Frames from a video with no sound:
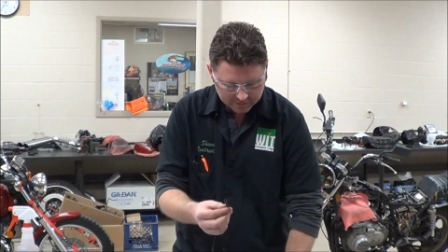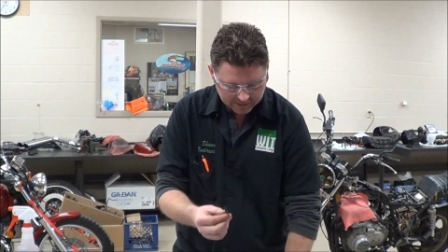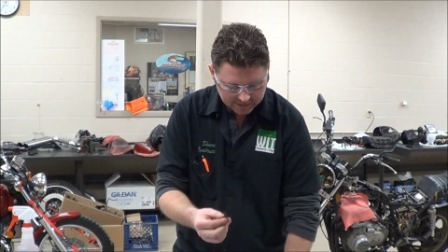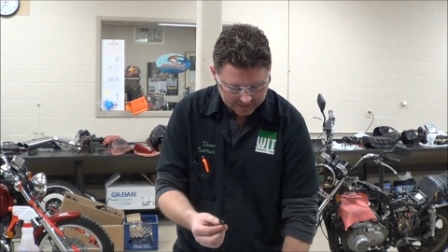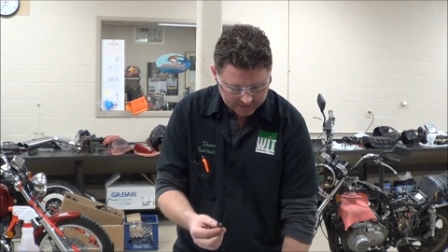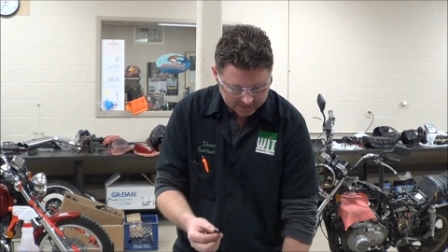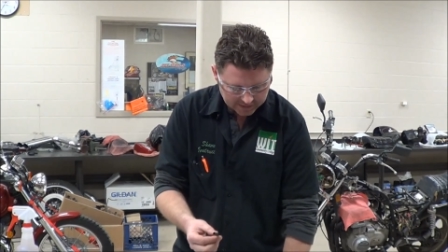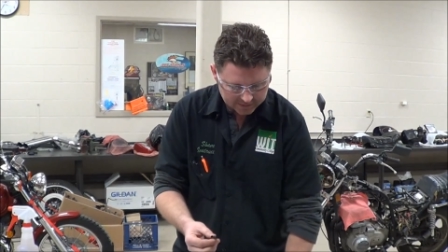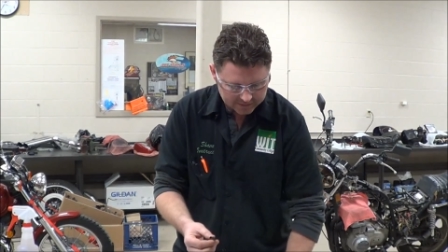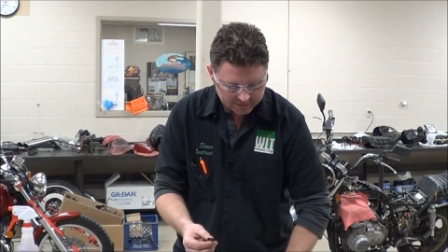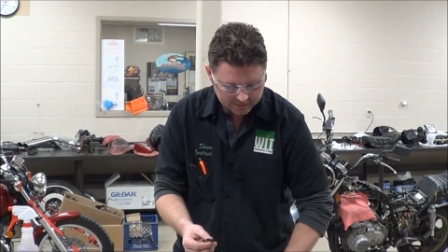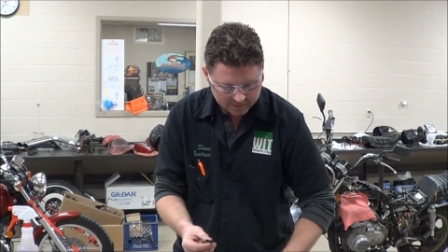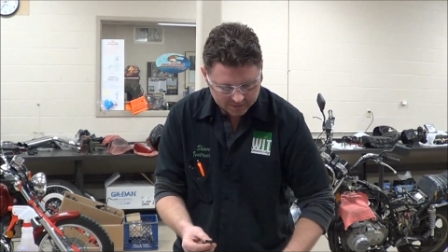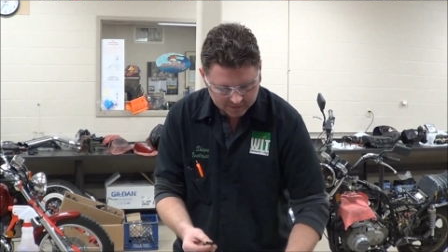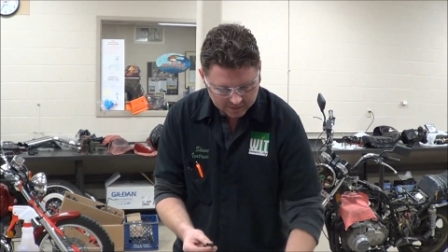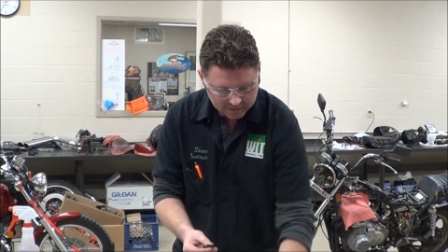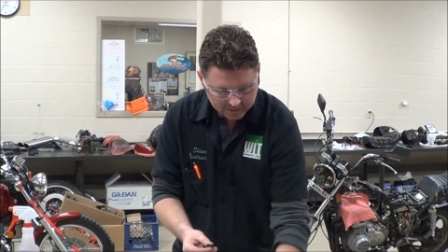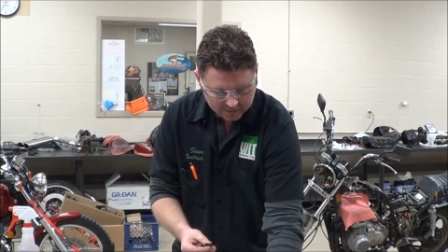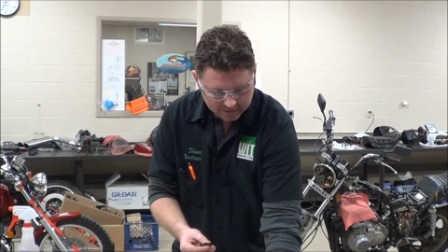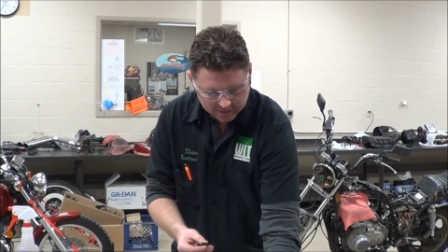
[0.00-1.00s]
And
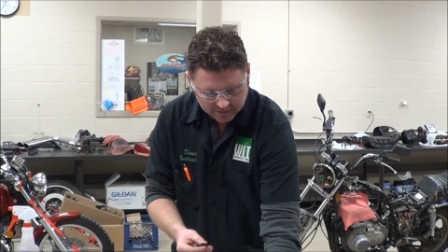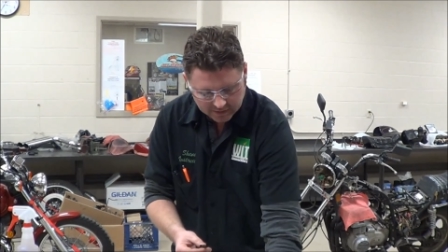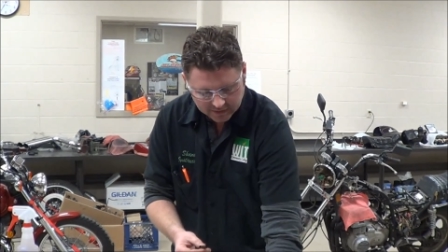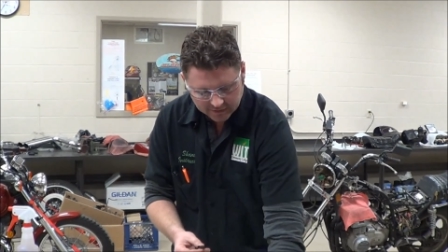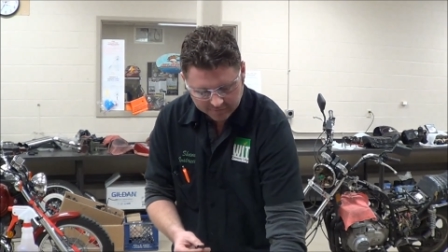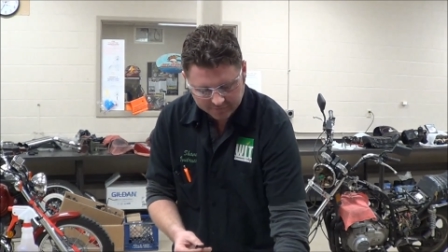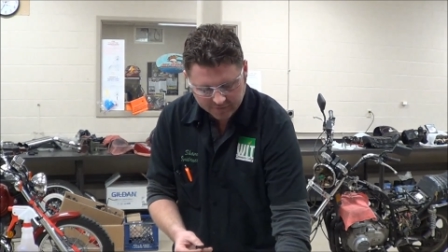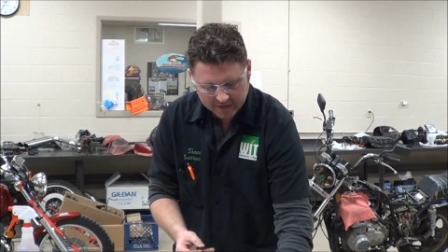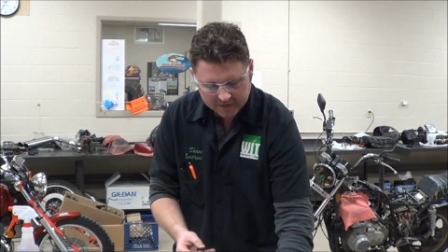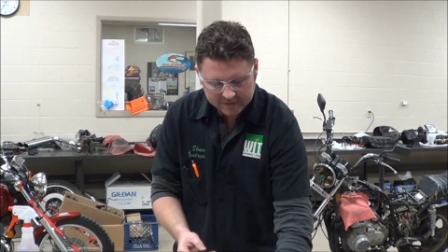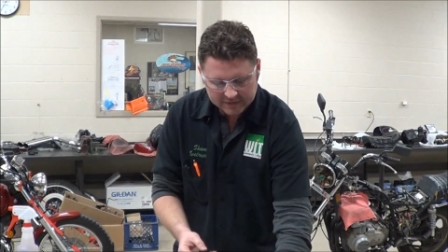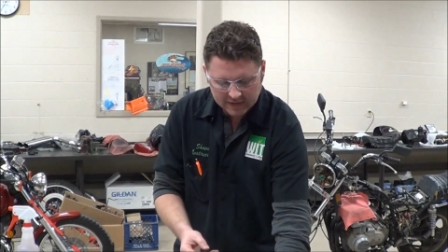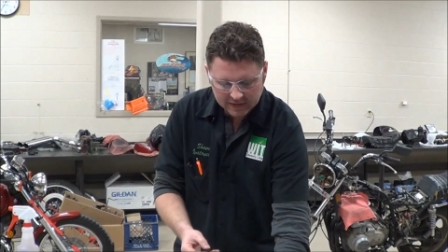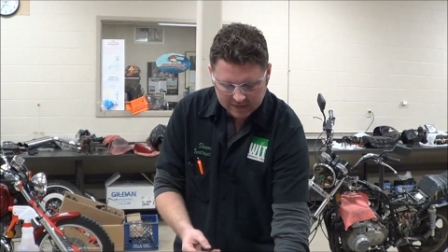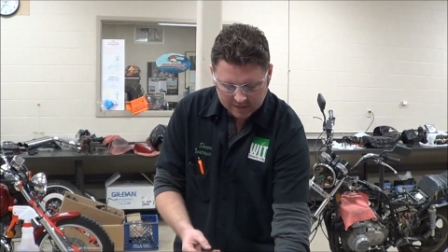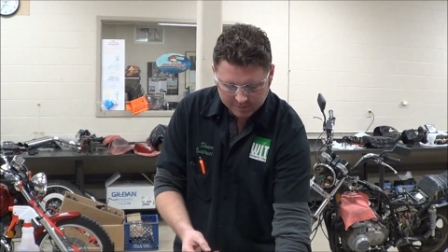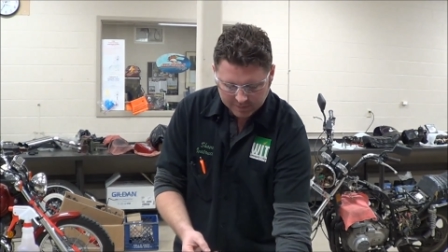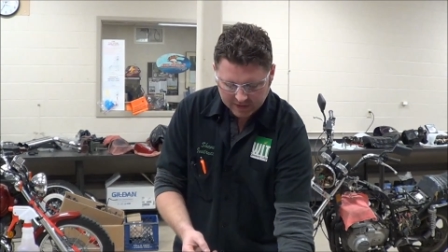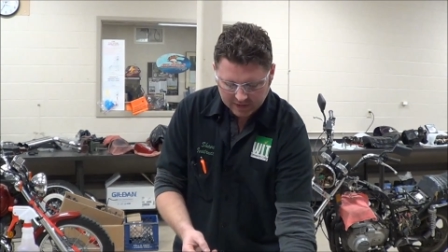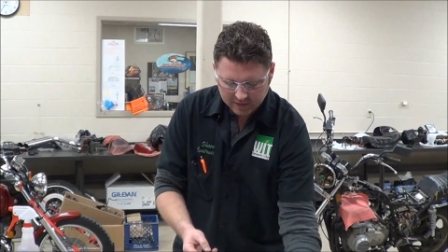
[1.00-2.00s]
if I
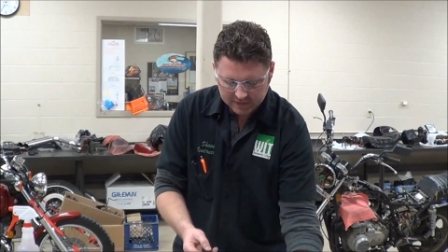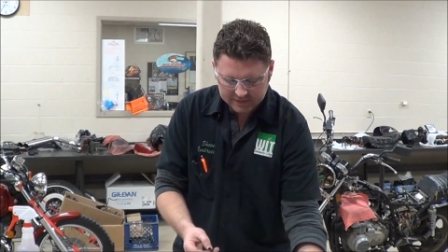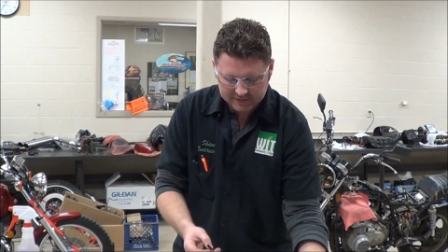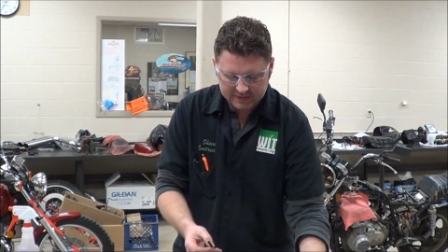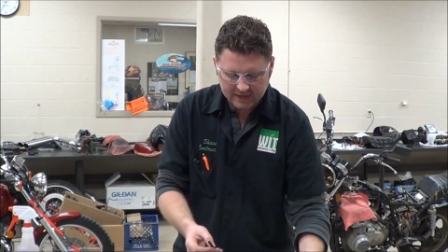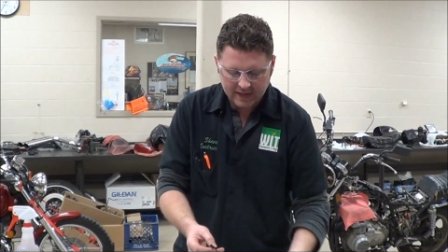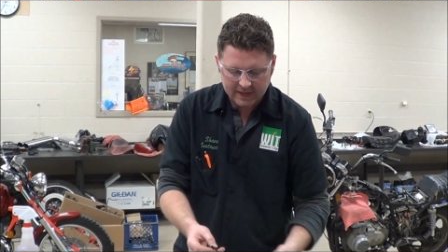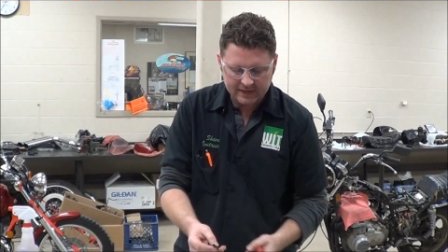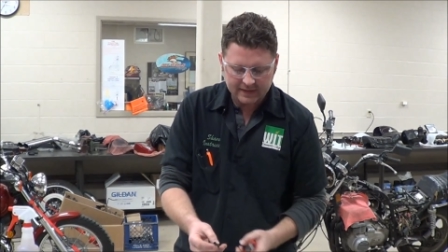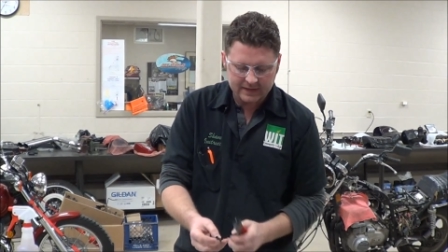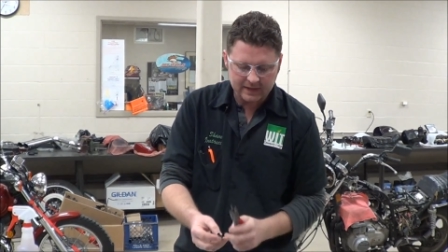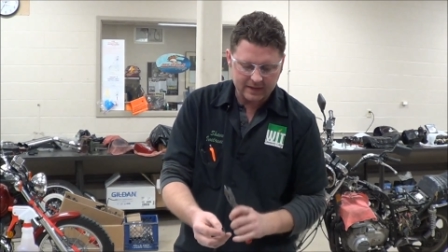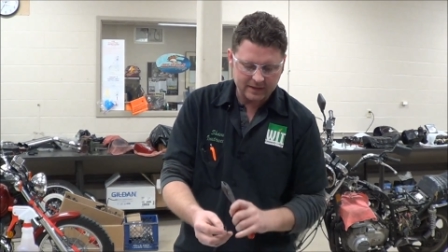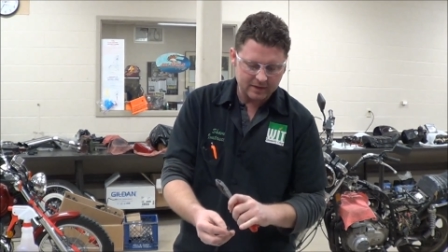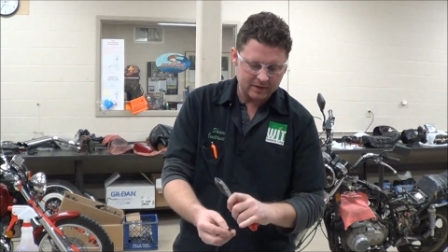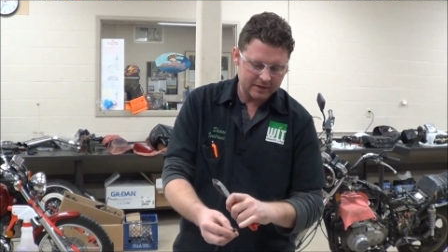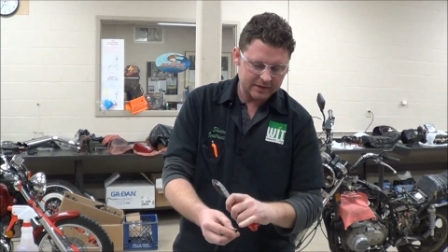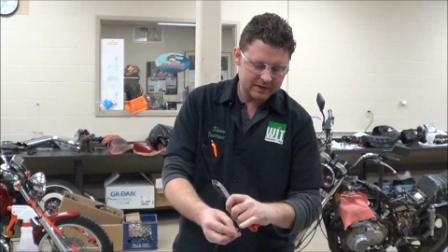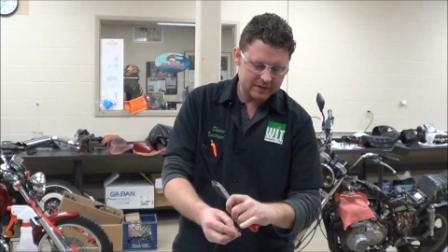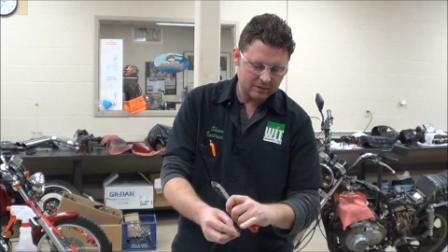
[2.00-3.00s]
take a pair of side
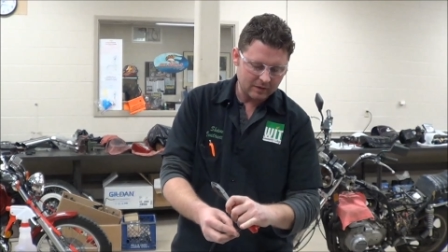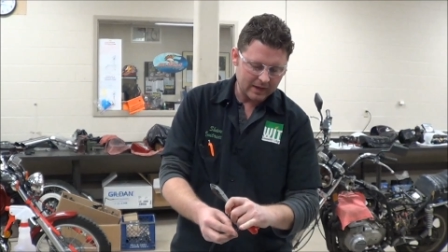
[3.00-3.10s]
cutters,